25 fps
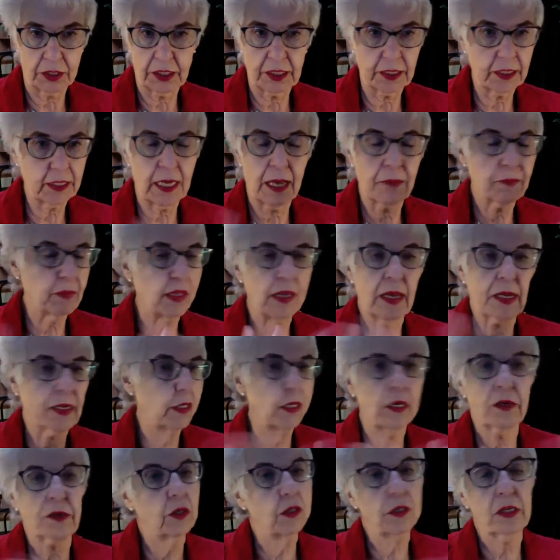Just kept saying,
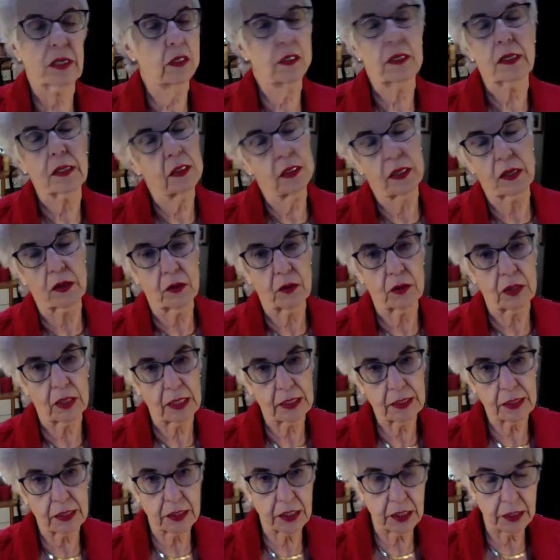no, no, no, no, no,
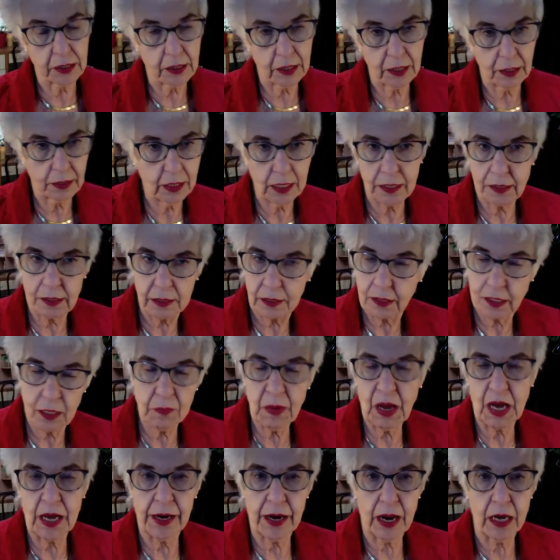let's just, let's, come
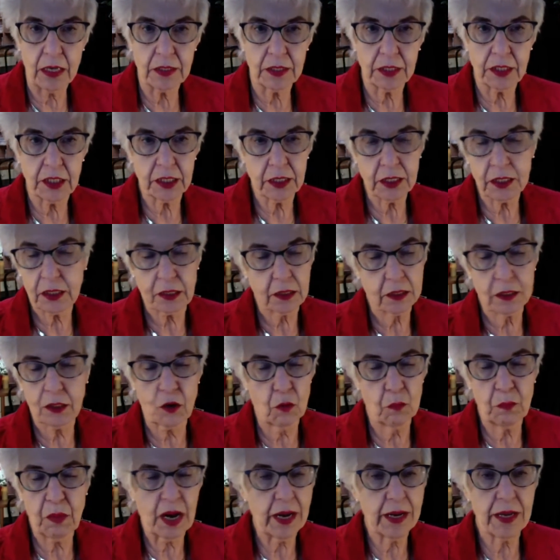on, I'll just go
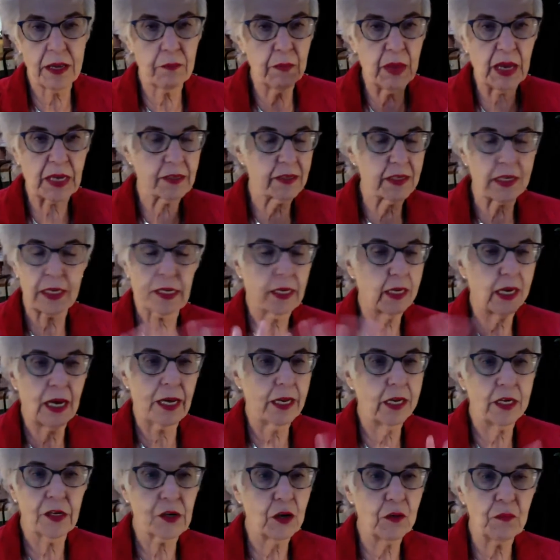buy you Mexican.
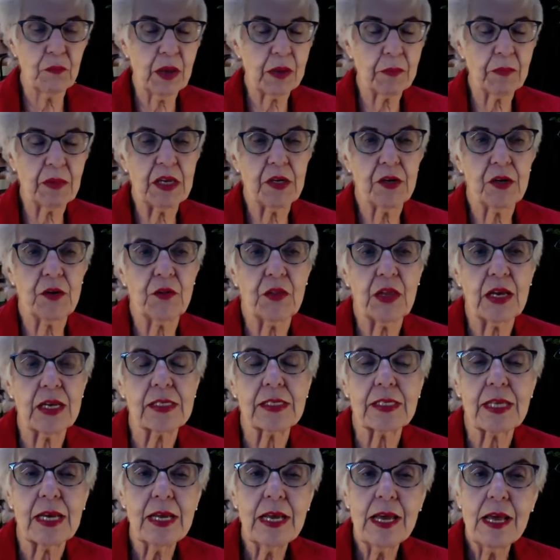I, don't make me do
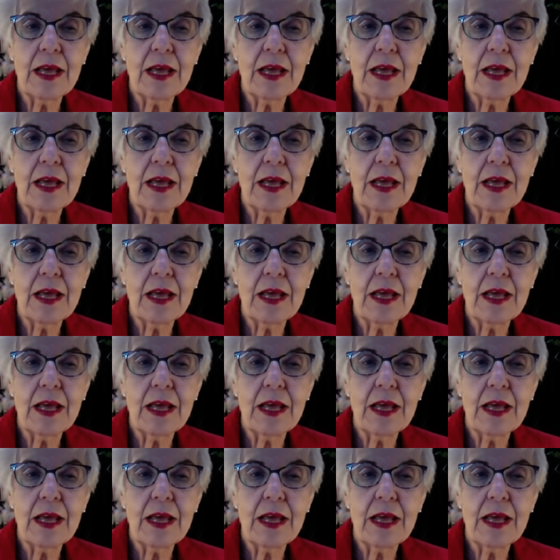this.